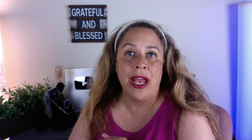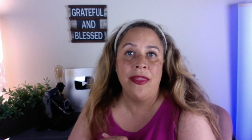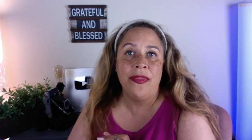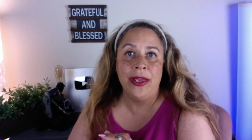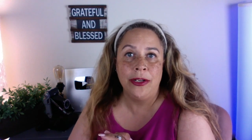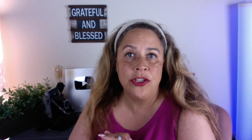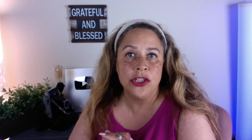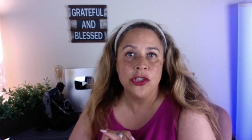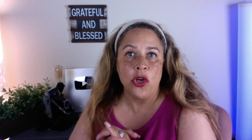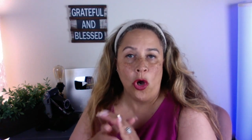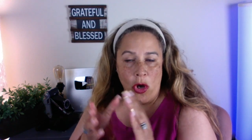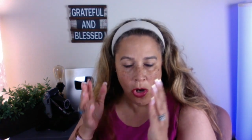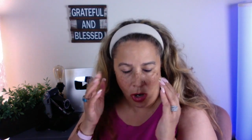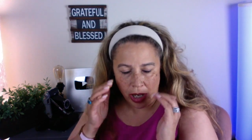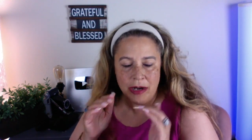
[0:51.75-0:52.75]
and they just
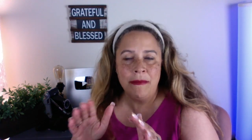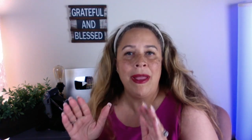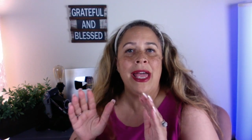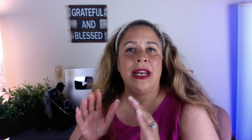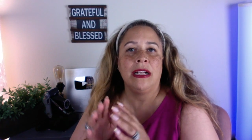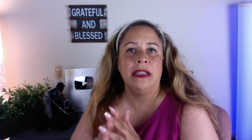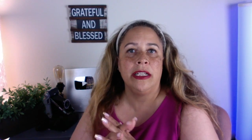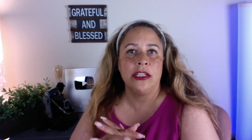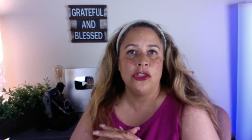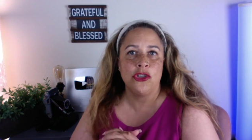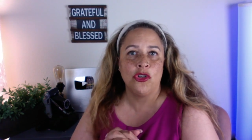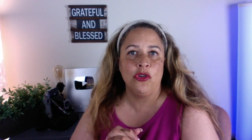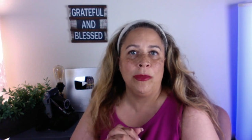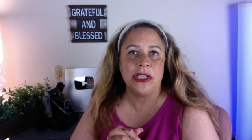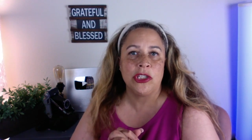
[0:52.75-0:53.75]
automatically
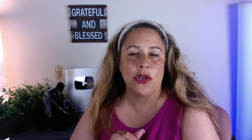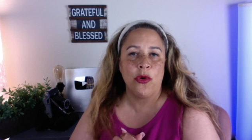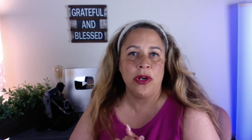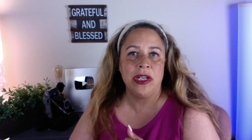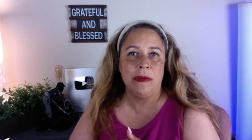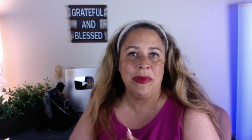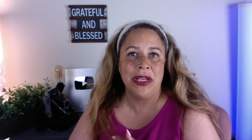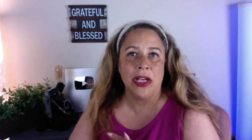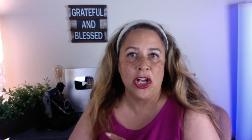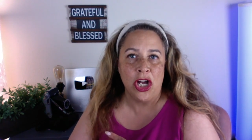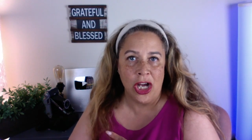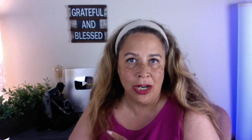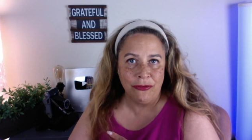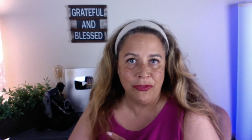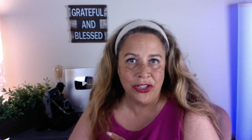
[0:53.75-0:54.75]
assume it's going to be a
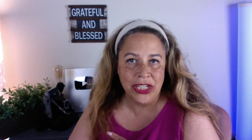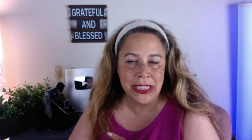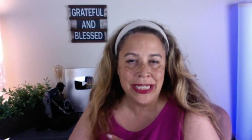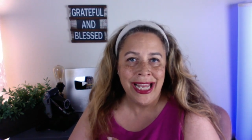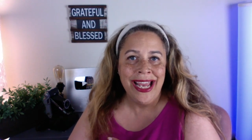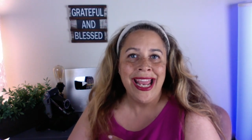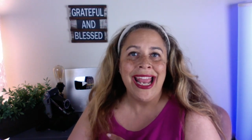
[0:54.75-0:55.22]
conflict,